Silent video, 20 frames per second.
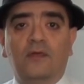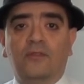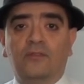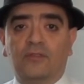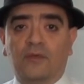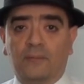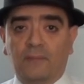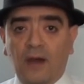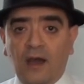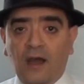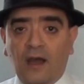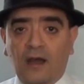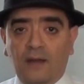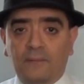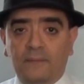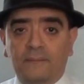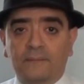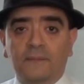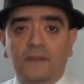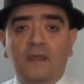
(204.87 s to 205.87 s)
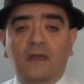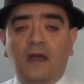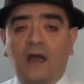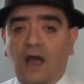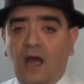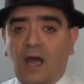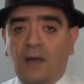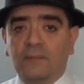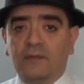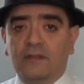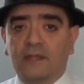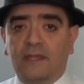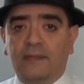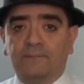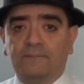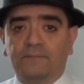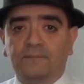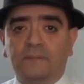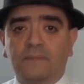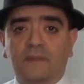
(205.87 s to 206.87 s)
The mom,
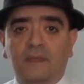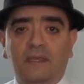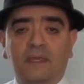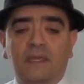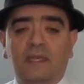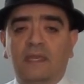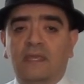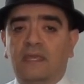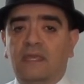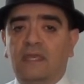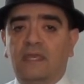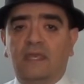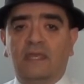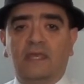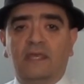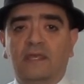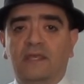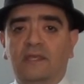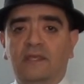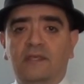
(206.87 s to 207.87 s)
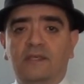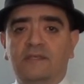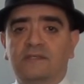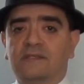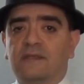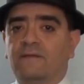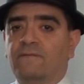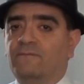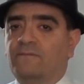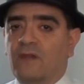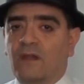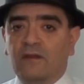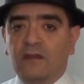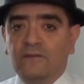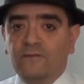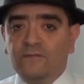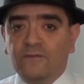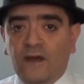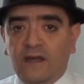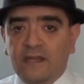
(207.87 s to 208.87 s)
Homily, is
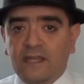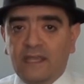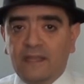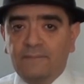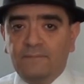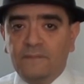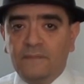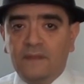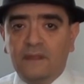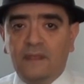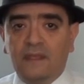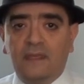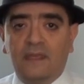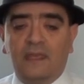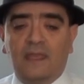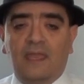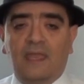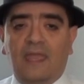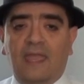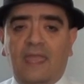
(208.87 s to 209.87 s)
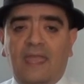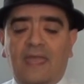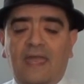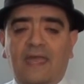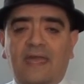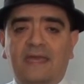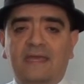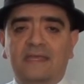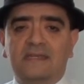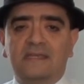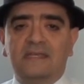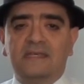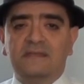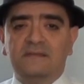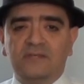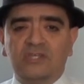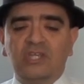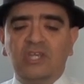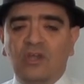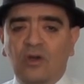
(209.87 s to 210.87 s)
very funny, and
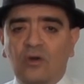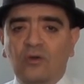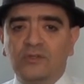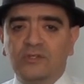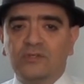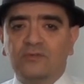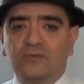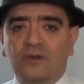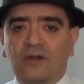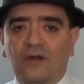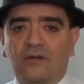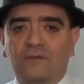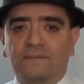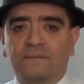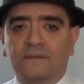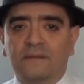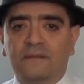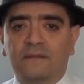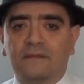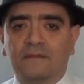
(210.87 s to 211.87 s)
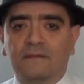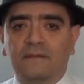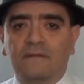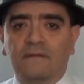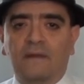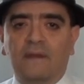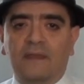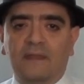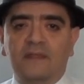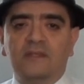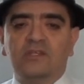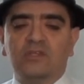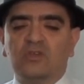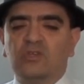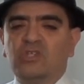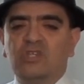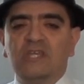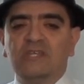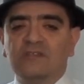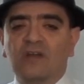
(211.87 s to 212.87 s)
she holds her own. So
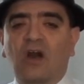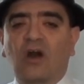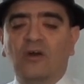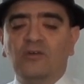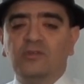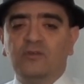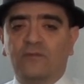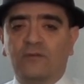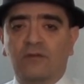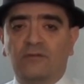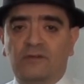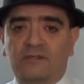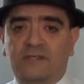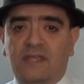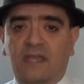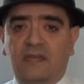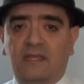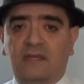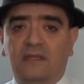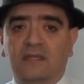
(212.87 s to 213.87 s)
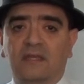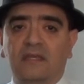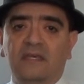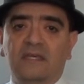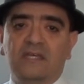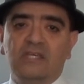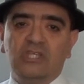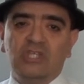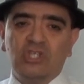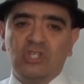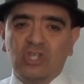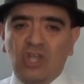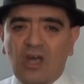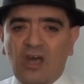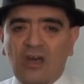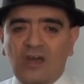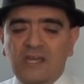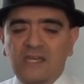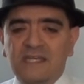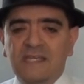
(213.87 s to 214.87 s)
she's also very entertaining.
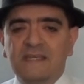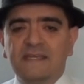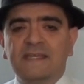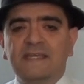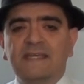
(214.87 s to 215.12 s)
Sean,